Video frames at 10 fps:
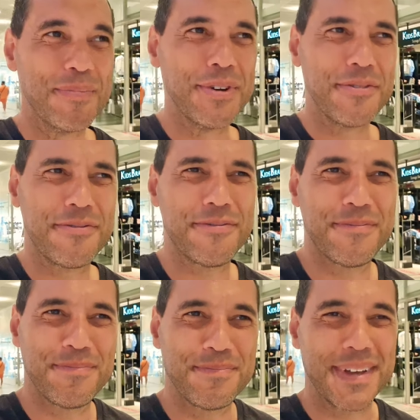it, but
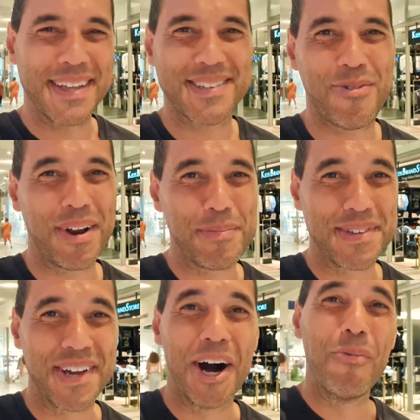it's quite a
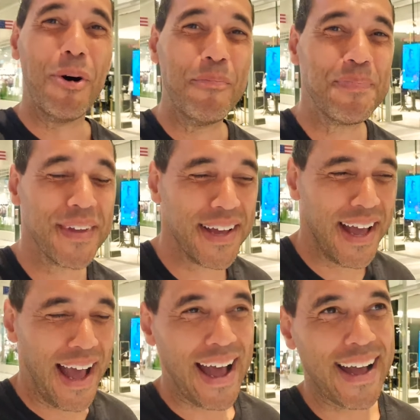bizarre one.
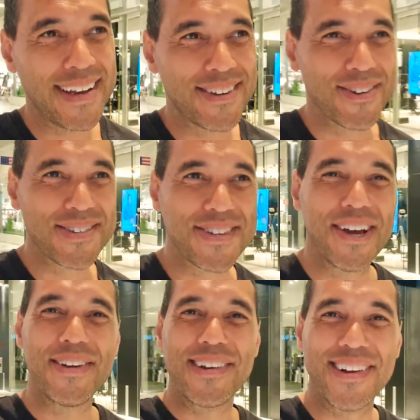And
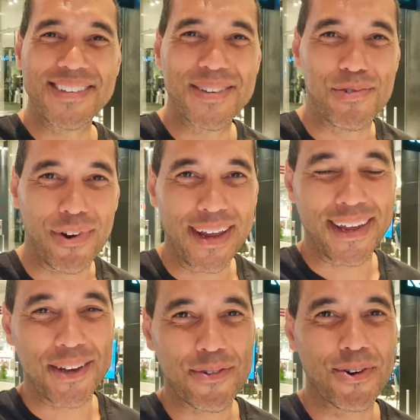also lots of
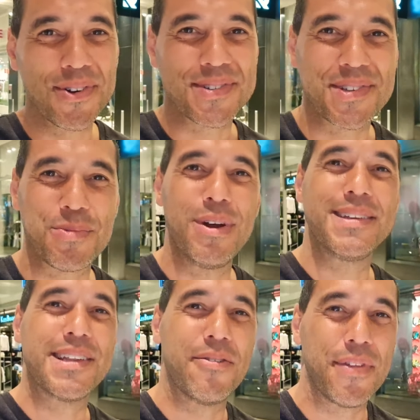drinking, of course.
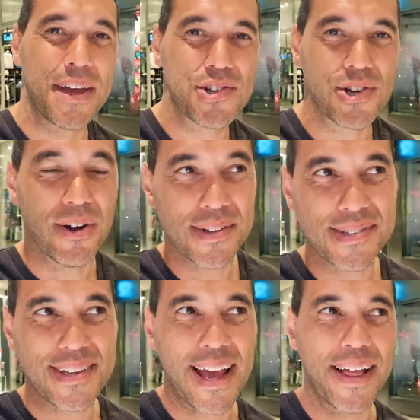Swedes love their
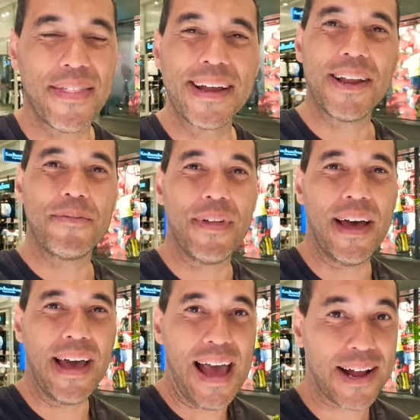shots and they love
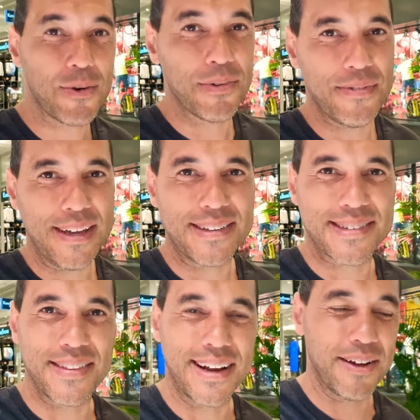their
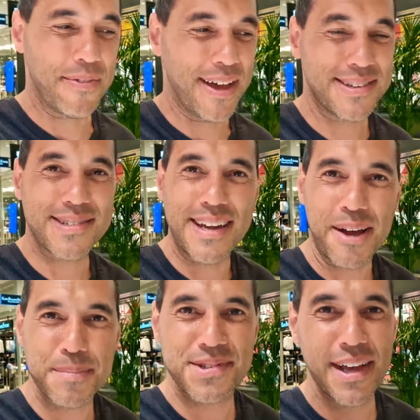aquavits and they love their
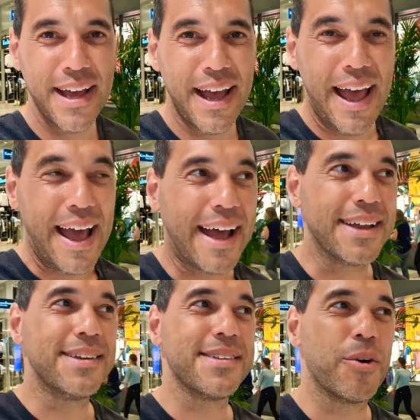snaps.
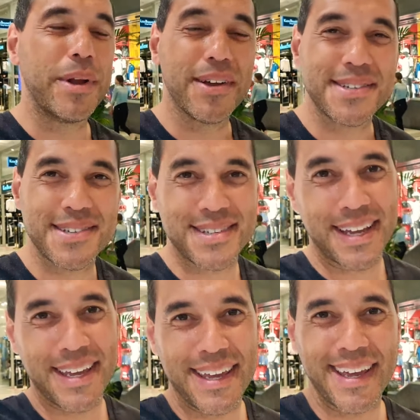And there'll be lots of
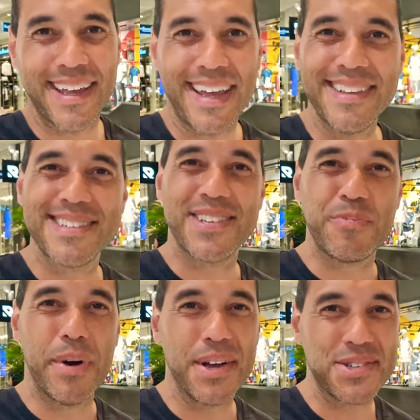singing
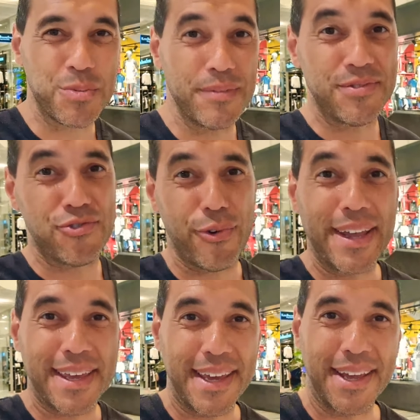interspersed with
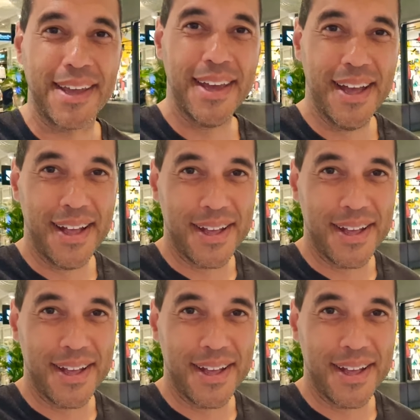drinking